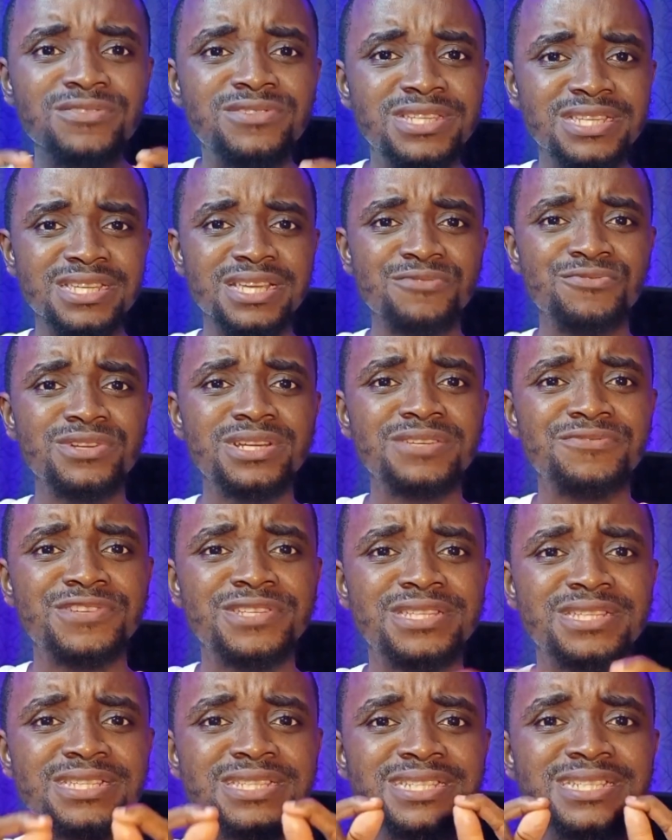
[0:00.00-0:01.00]

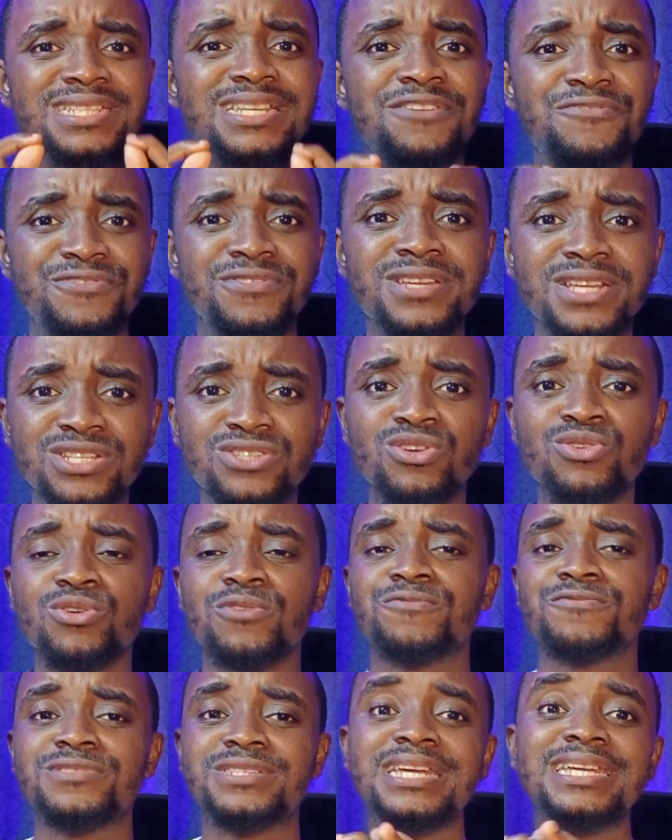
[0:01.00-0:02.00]
Even if it is
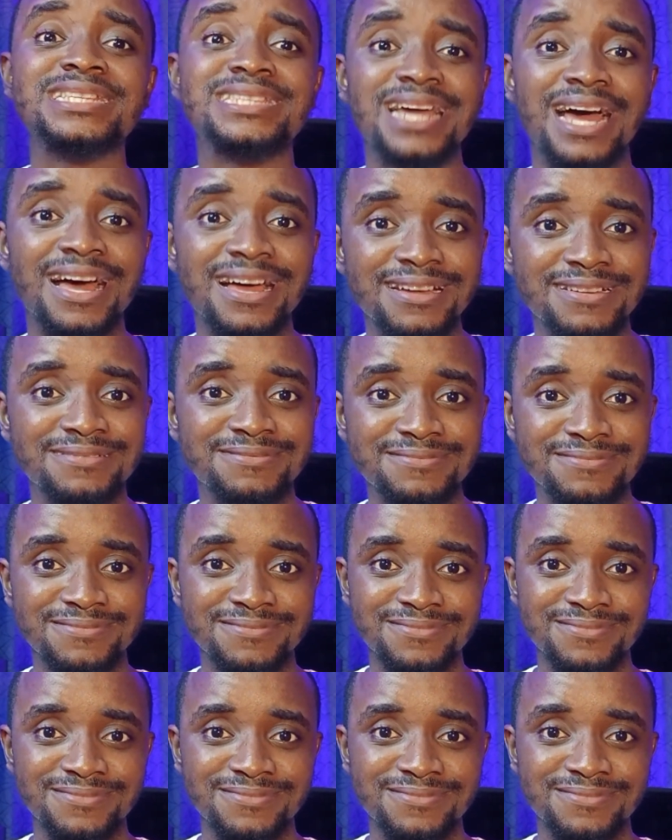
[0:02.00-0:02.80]
definition of data,